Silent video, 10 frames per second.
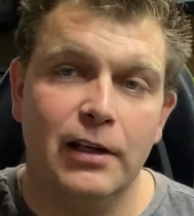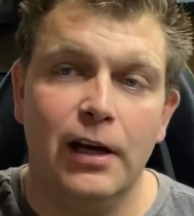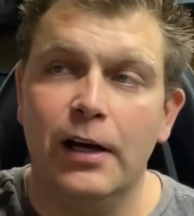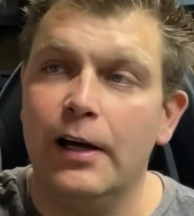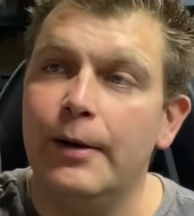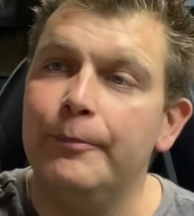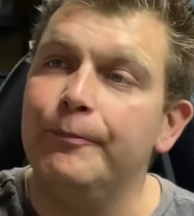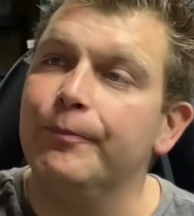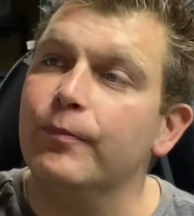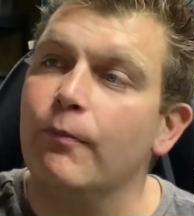
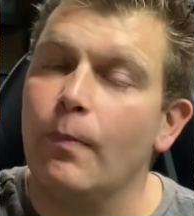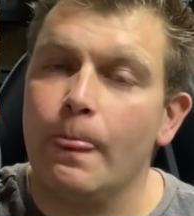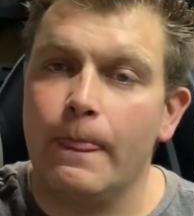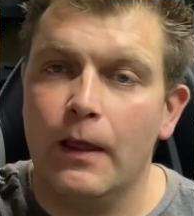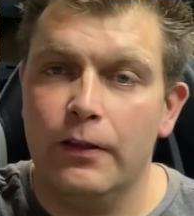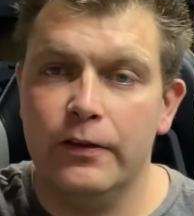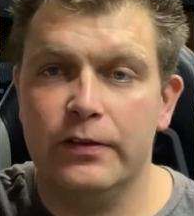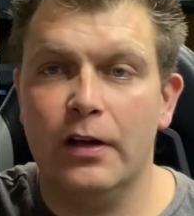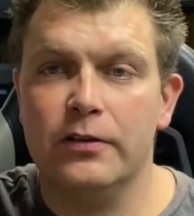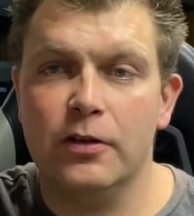The
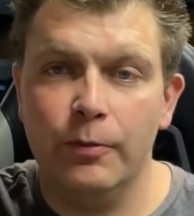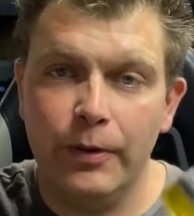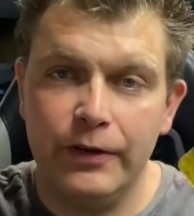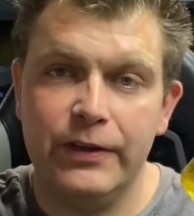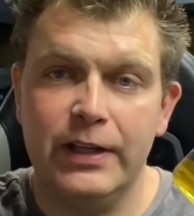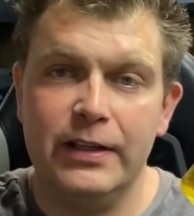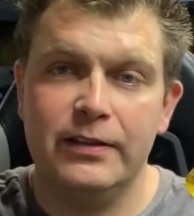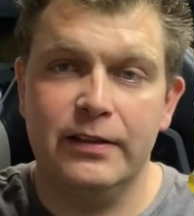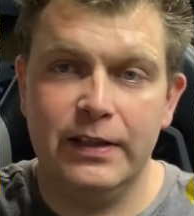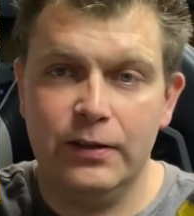suds, compared to
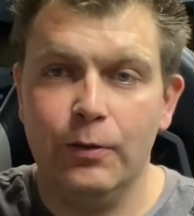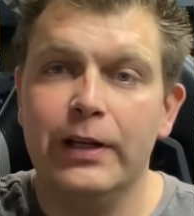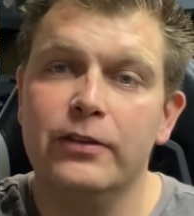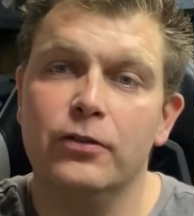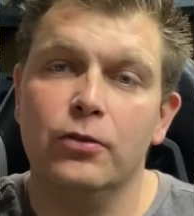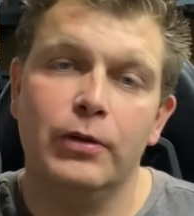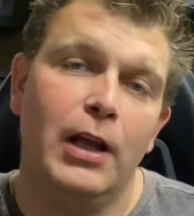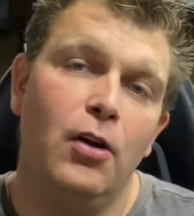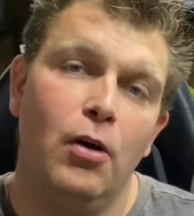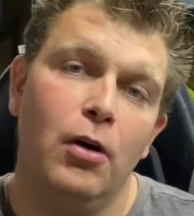this wins all day
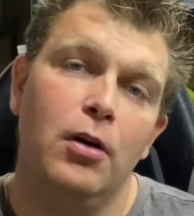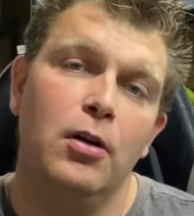long.